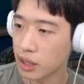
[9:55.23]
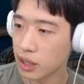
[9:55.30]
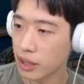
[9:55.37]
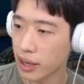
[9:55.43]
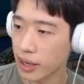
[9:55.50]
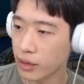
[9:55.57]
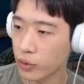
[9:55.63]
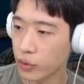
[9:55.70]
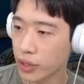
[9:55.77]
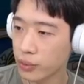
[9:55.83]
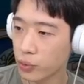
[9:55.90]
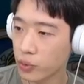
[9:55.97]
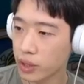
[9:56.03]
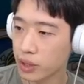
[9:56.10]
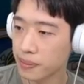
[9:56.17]
equip
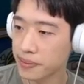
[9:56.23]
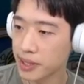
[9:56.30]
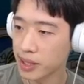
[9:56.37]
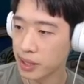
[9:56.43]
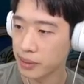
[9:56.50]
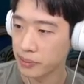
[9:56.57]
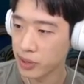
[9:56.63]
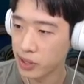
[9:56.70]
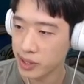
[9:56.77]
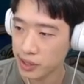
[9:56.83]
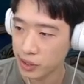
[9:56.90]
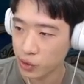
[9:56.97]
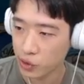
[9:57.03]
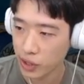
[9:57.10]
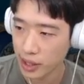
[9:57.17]
one of the multi
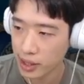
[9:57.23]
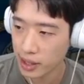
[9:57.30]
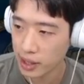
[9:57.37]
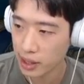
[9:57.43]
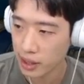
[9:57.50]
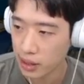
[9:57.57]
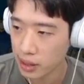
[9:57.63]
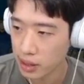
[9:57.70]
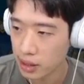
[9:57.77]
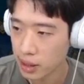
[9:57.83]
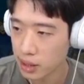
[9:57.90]
strike and